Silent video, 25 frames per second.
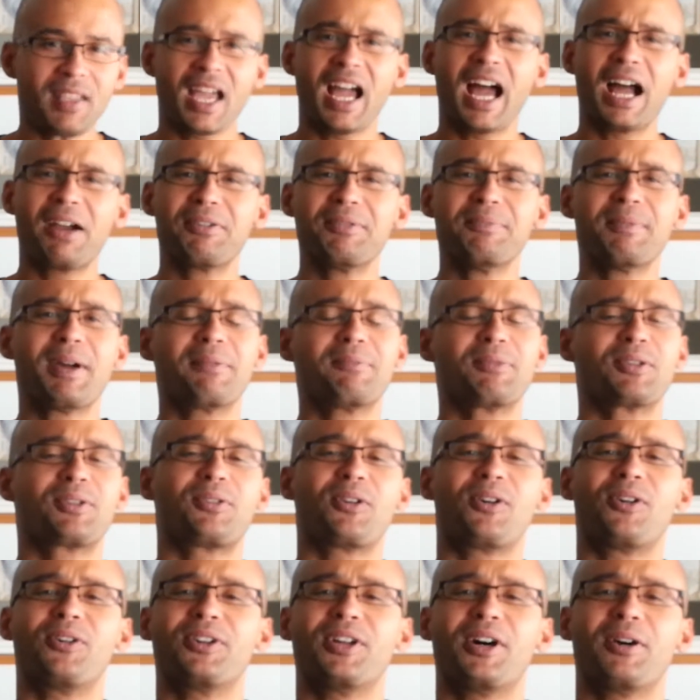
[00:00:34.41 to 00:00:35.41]
I remember
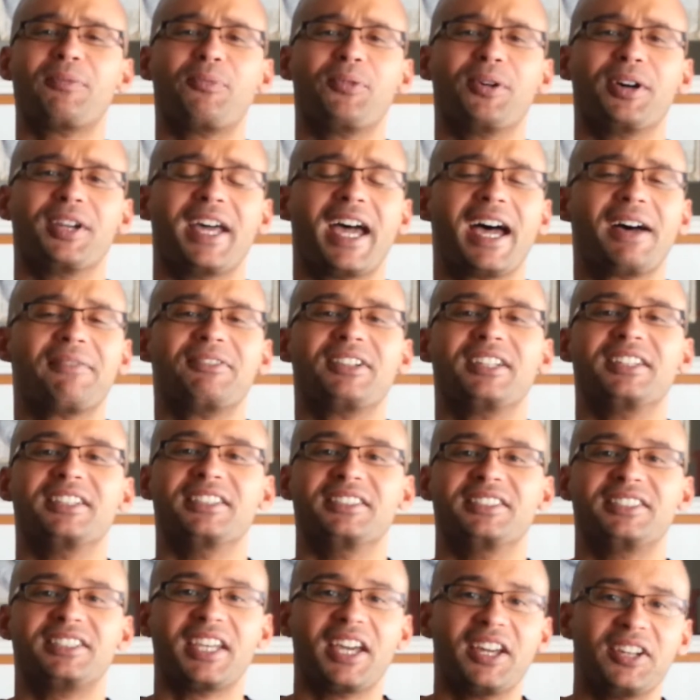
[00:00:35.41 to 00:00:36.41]
growing up when having a
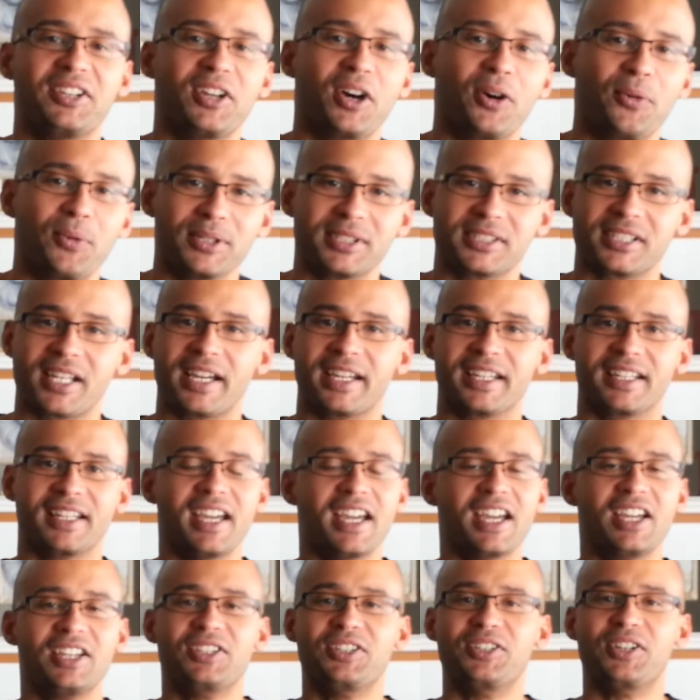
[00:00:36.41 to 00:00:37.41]
Nintendo was like,
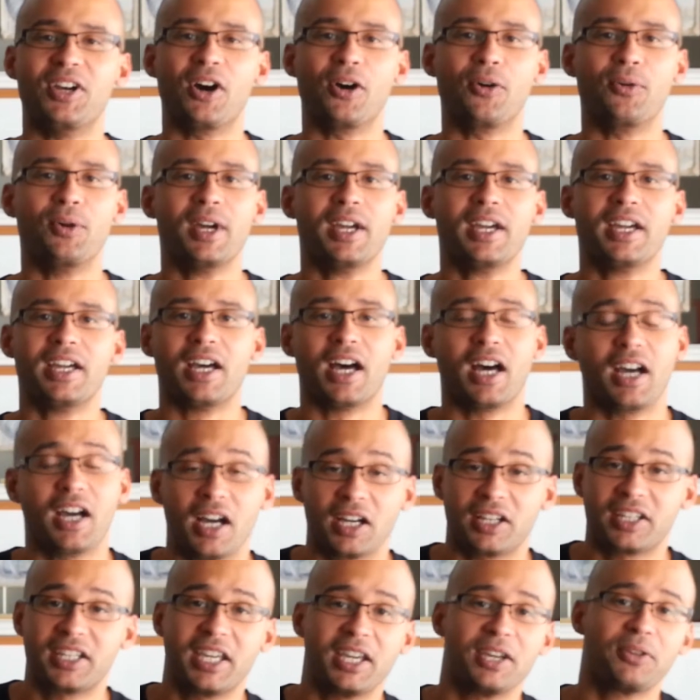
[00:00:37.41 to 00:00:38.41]
you know, a,
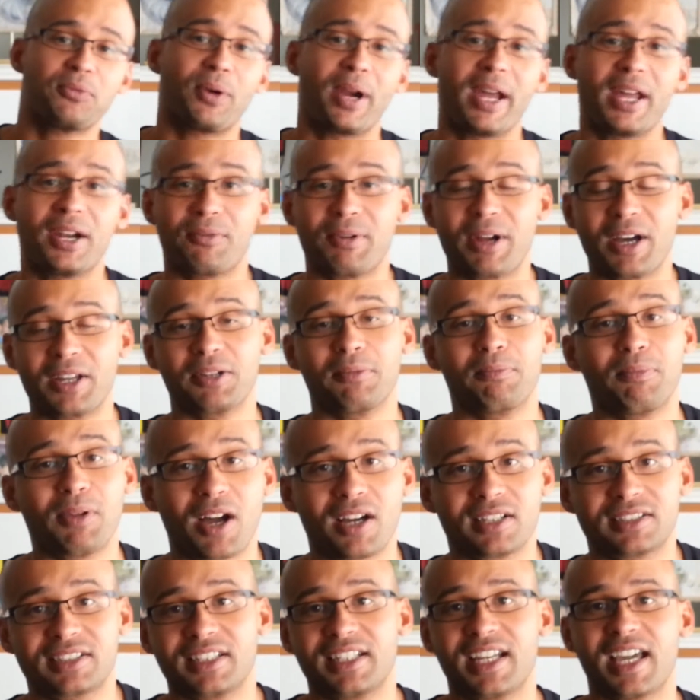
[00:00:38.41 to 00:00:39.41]
a kid ran around the
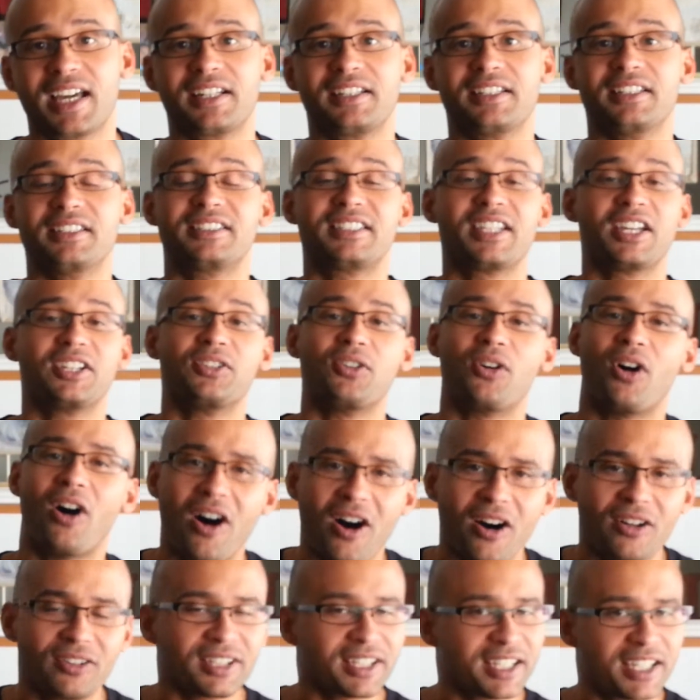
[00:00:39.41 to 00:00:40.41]
block, said he had a Nintendo.
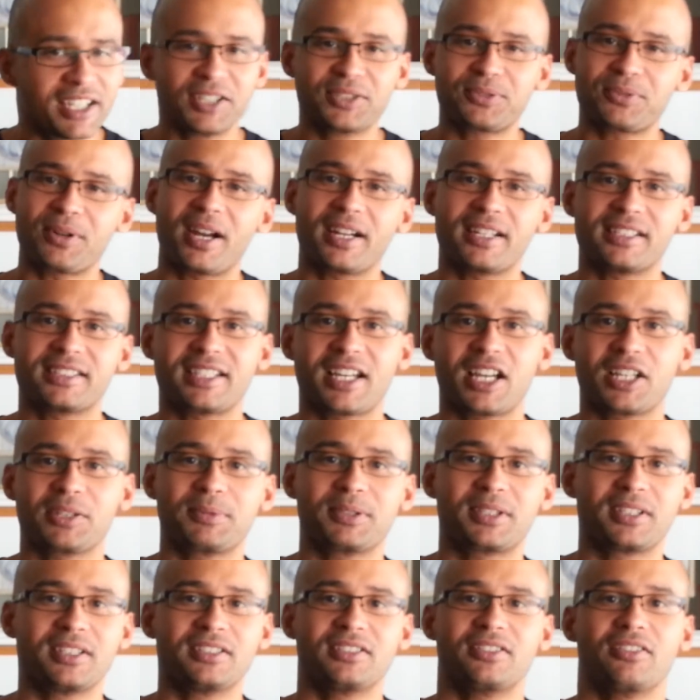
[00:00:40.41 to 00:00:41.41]
All the kids were out of his house
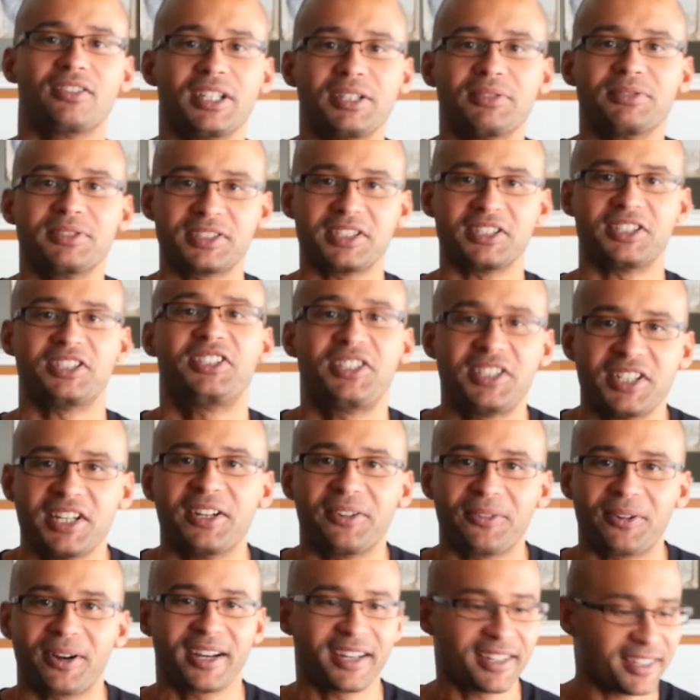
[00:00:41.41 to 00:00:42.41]
because, you know, he was the
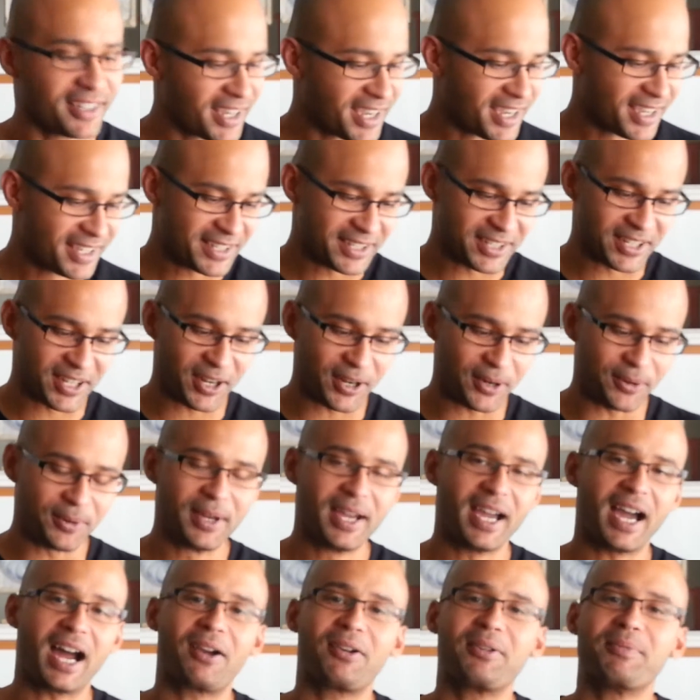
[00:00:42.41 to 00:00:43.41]
shit, right? You know,
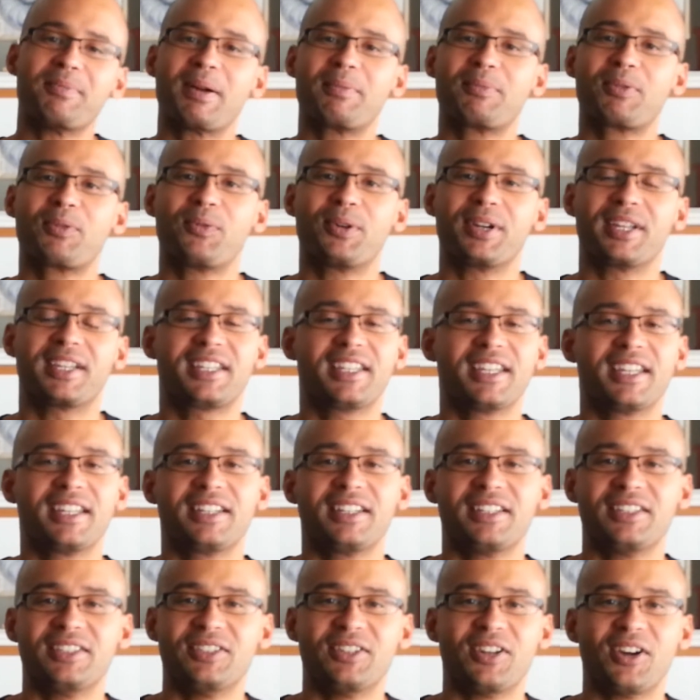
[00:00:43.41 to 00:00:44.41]
I remember when a
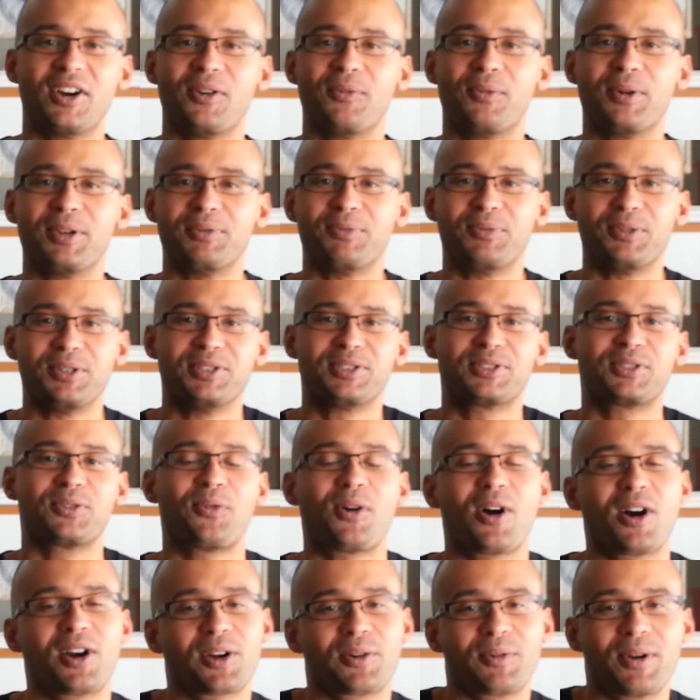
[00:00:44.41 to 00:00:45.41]
kid, you know, when, when he used to
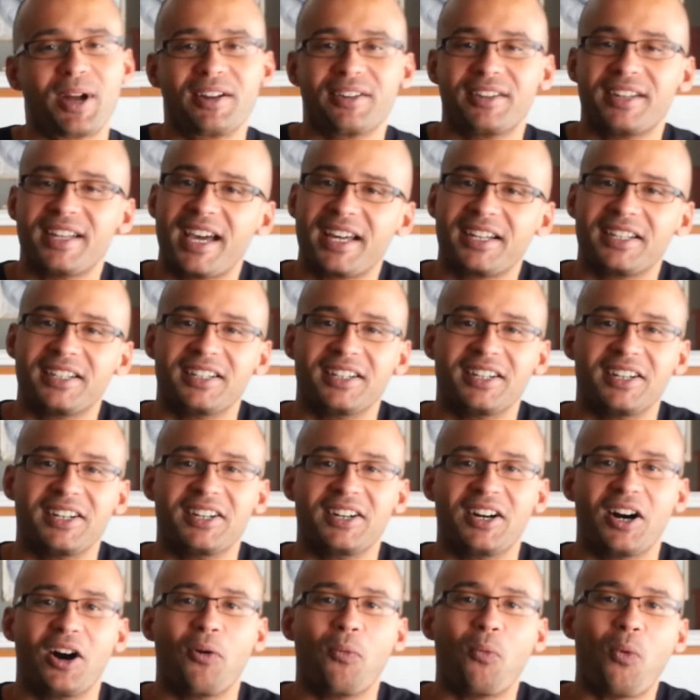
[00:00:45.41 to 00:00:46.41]
walk around and had a,
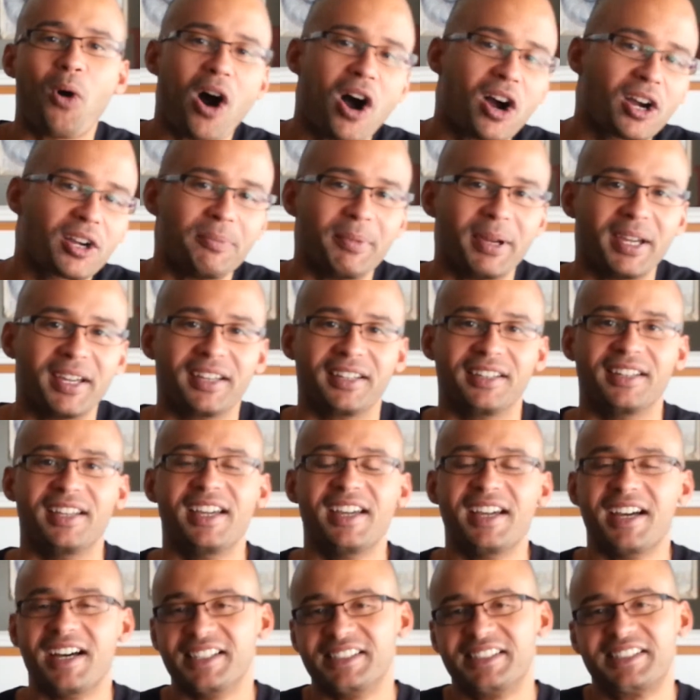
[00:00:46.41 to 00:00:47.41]
a, a Walkman,
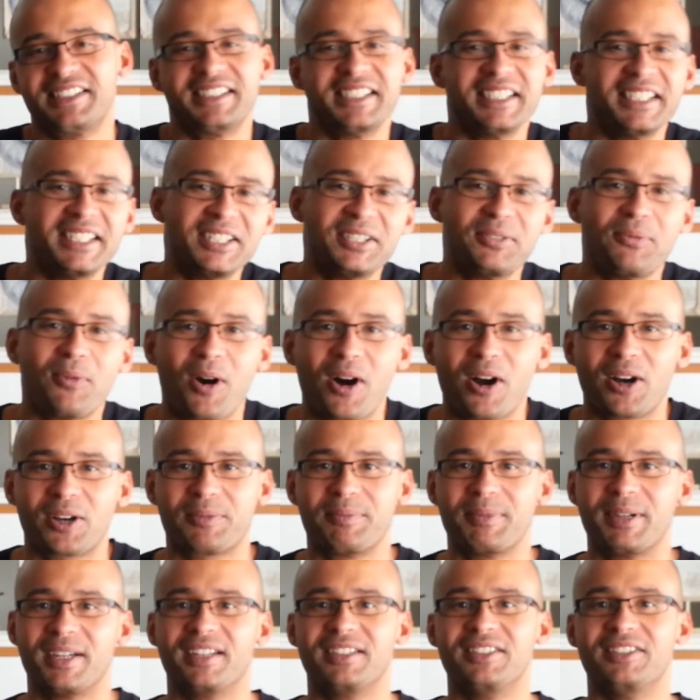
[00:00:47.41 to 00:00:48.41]
a C D
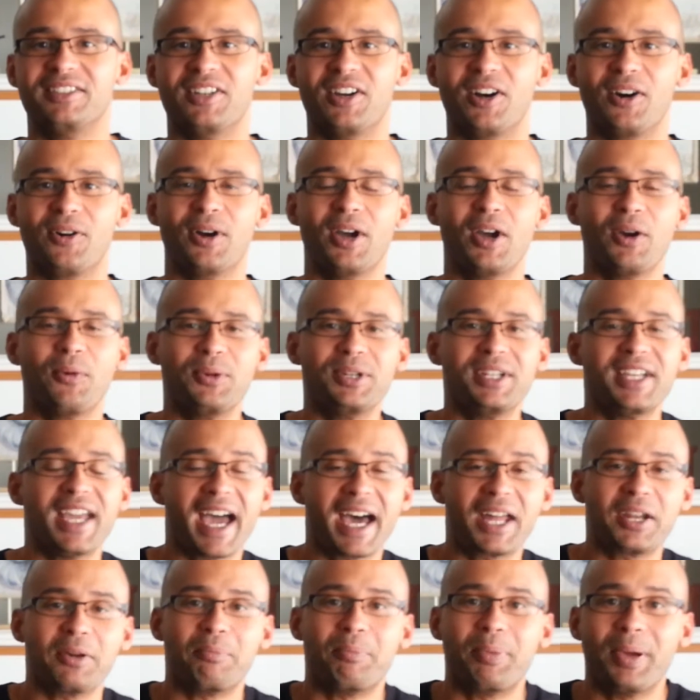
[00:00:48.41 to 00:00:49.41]
Walkman, you know, when he
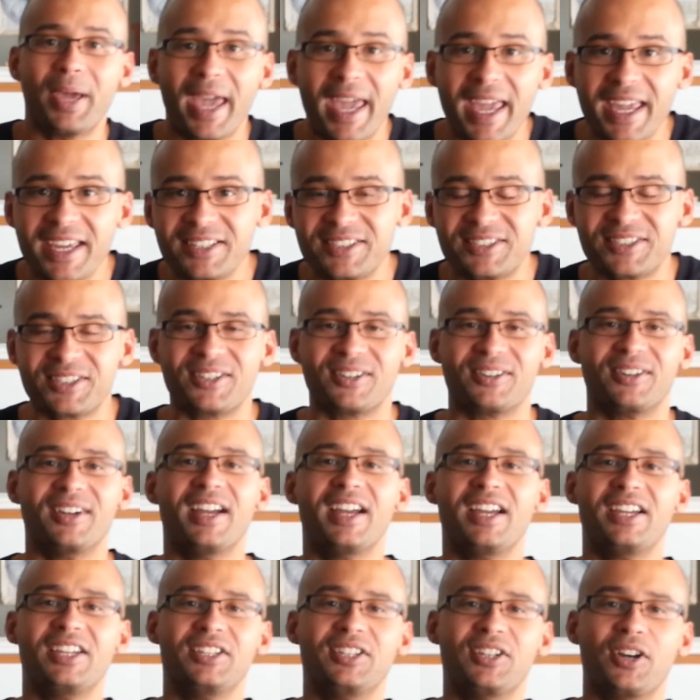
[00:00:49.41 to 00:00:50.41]
had a pager,
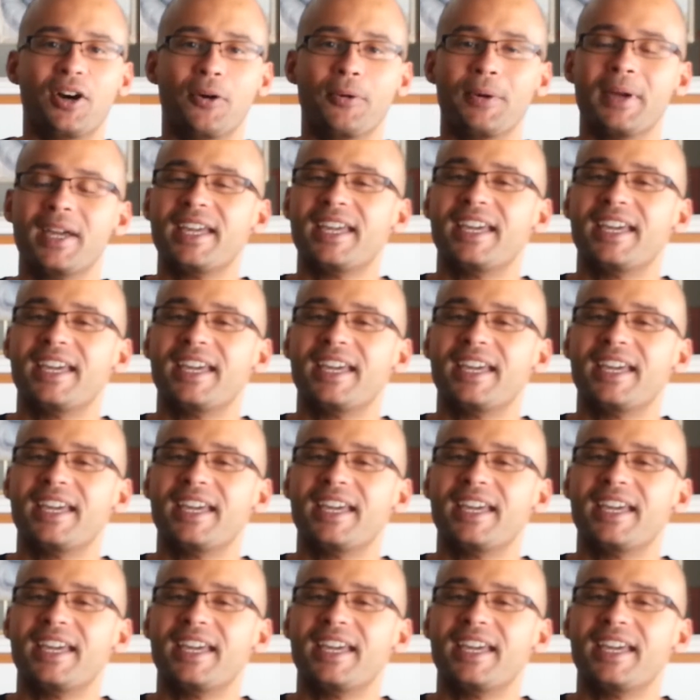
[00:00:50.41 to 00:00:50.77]
you know.